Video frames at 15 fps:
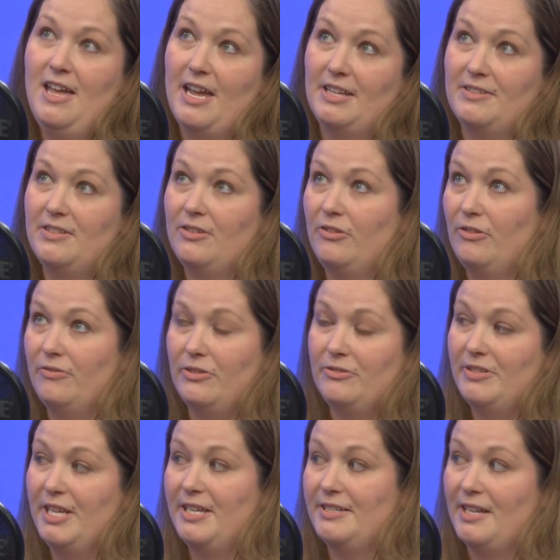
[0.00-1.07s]
And so if you
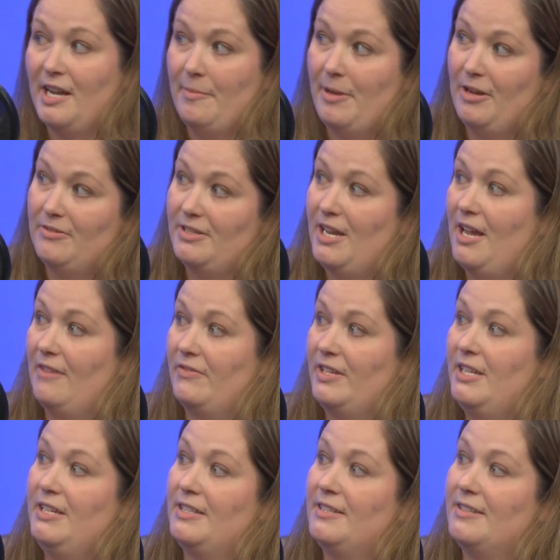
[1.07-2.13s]
take time out to have
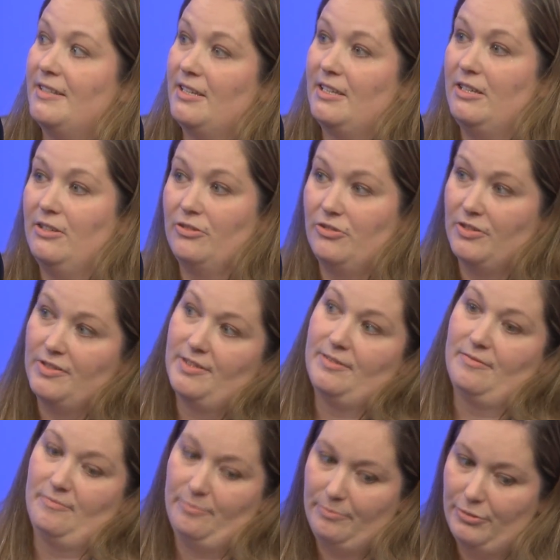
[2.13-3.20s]
kids, like you're
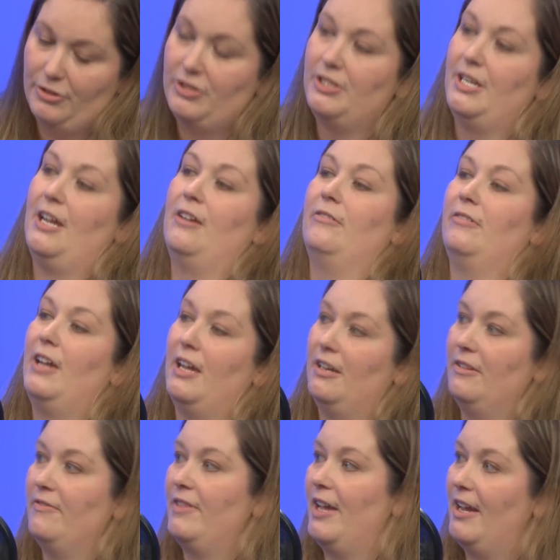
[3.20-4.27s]
just pushed down kind
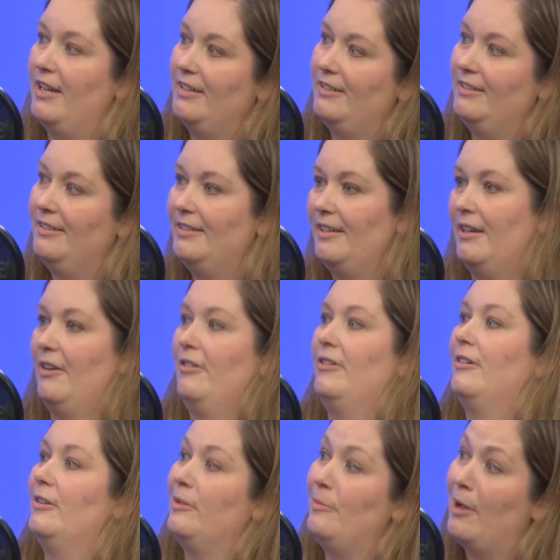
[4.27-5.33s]
of that.
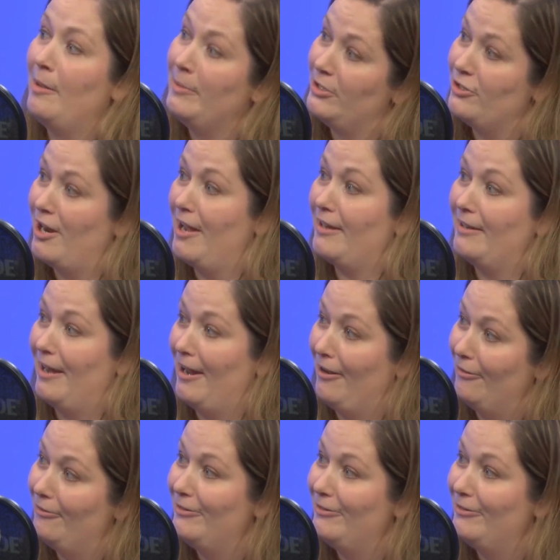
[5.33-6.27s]
You're on the mommy track now.